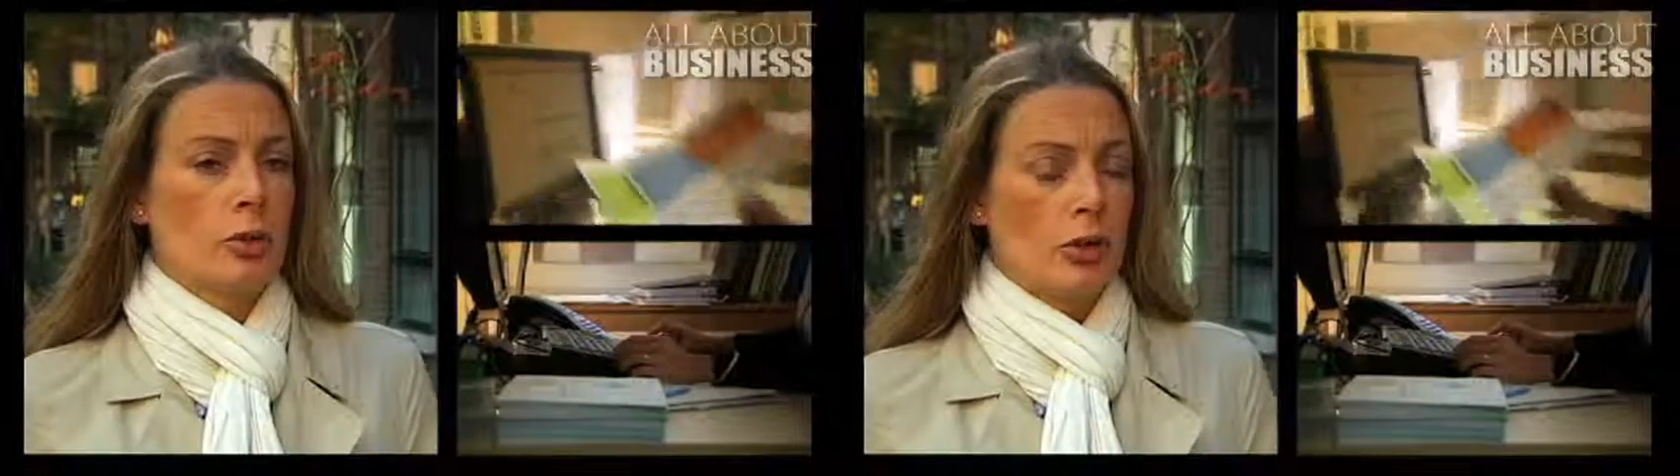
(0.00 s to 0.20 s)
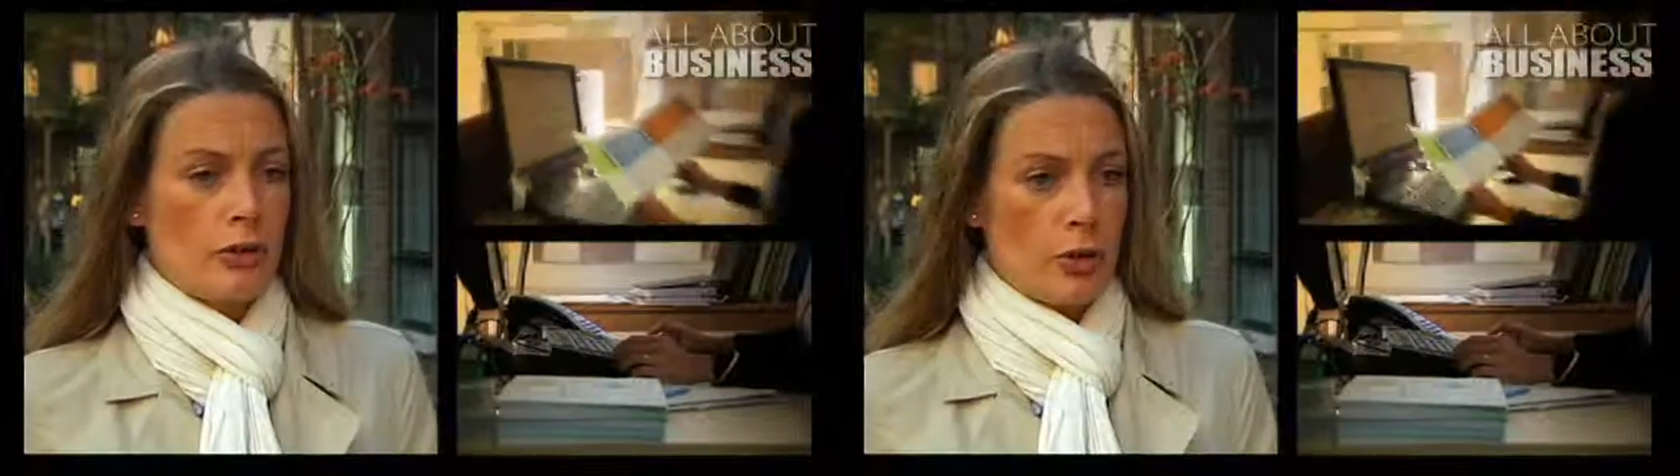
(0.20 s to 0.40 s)

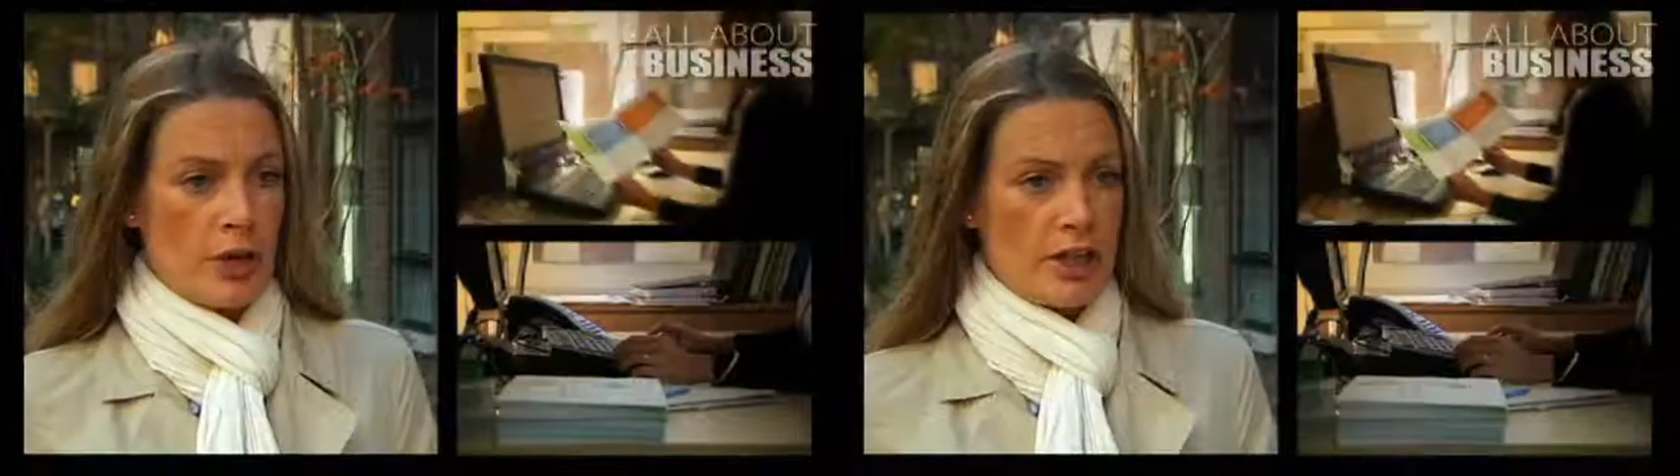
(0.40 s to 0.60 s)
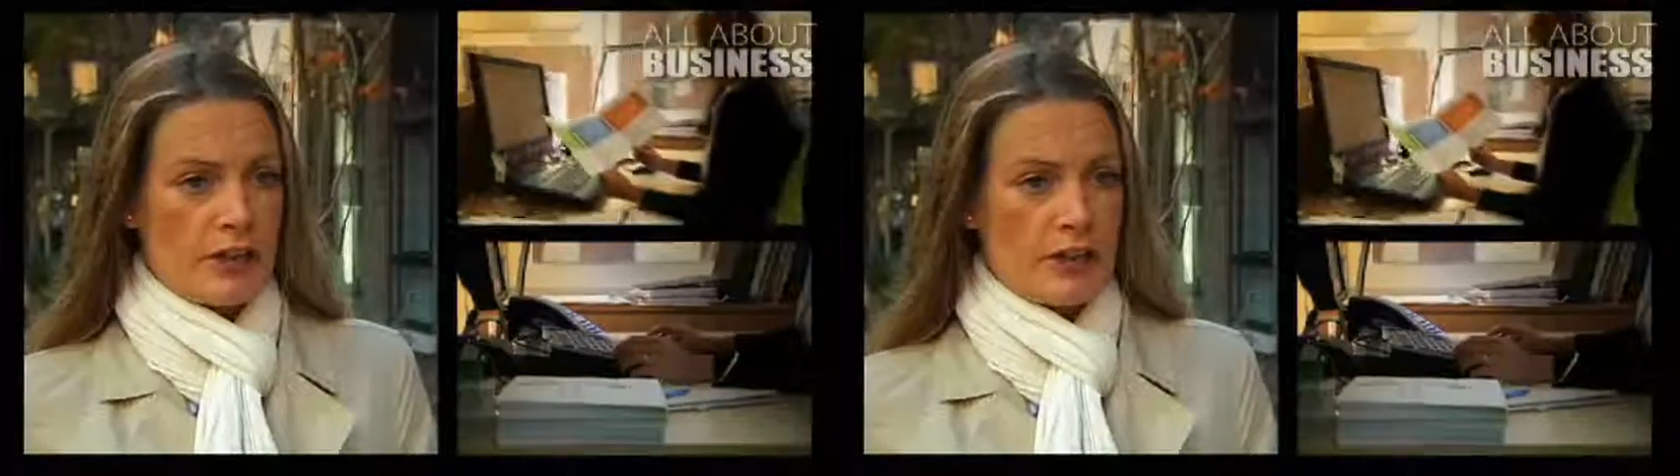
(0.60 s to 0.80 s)
one for
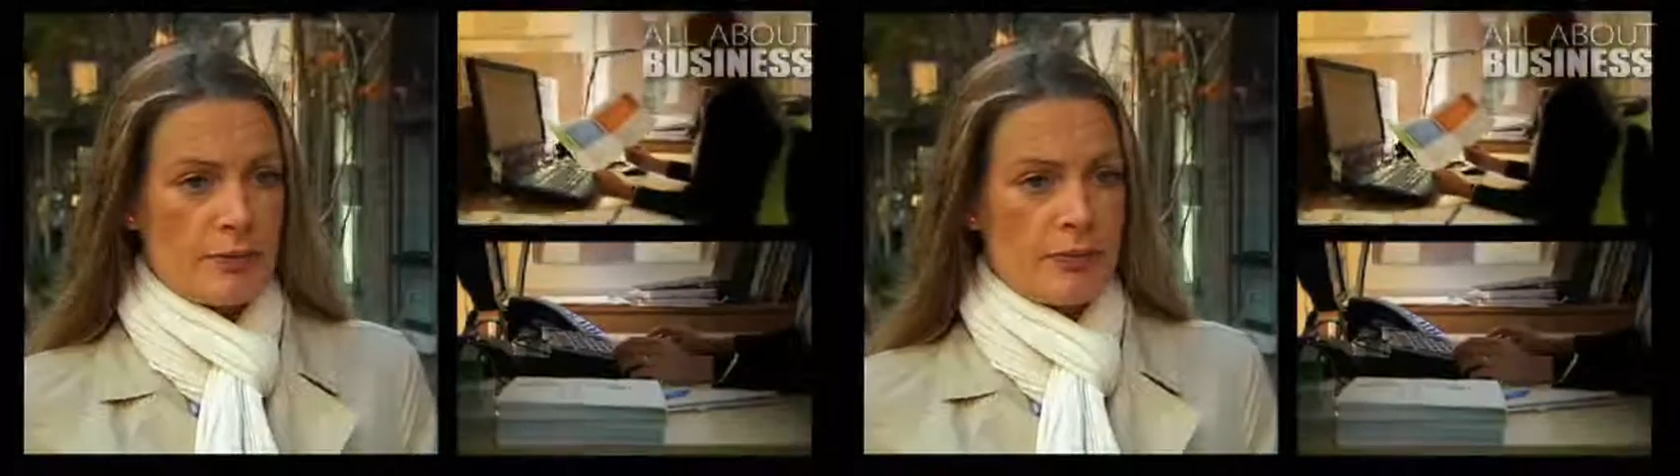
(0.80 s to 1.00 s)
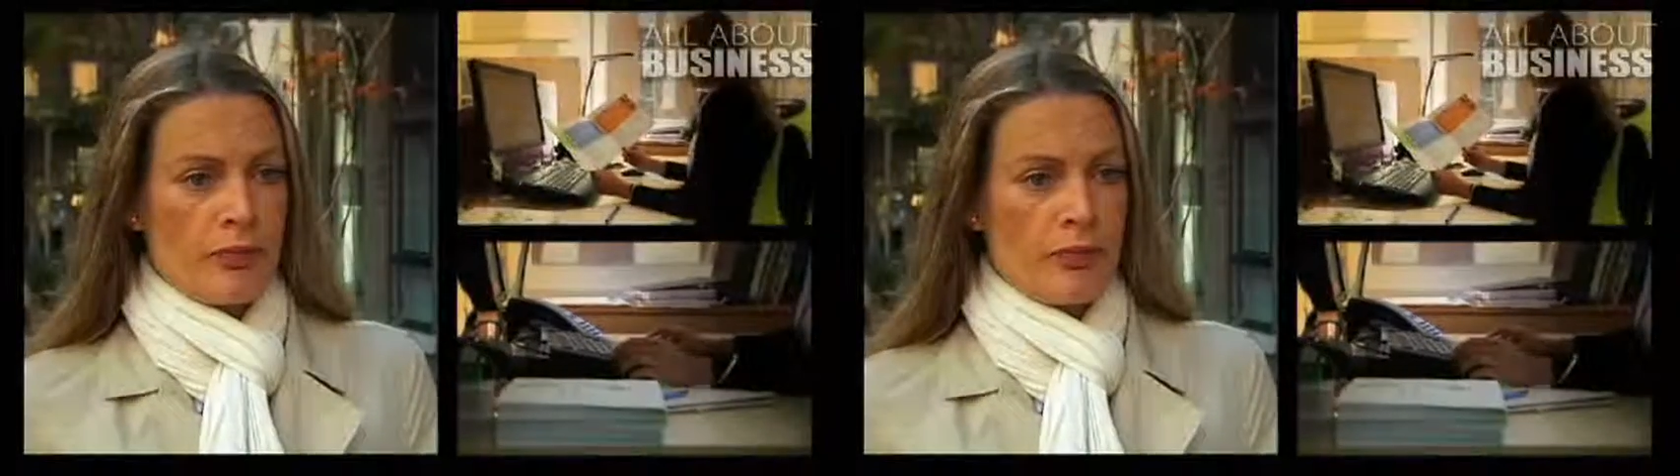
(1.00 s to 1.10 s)
waste.